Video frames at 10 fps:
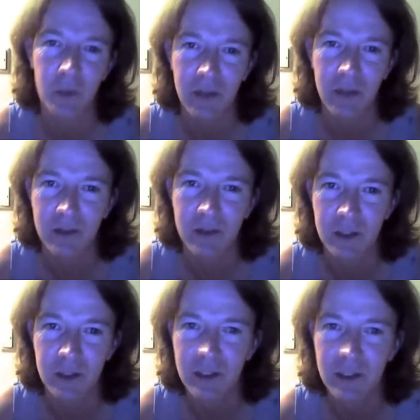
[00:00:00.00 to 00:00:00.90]
I wouldn't be
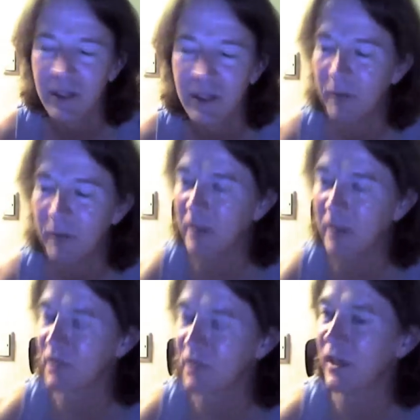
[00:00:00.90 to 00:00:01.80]
able to
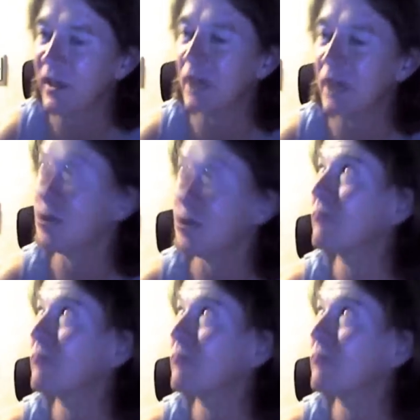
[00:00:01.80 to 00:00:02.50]
make this video.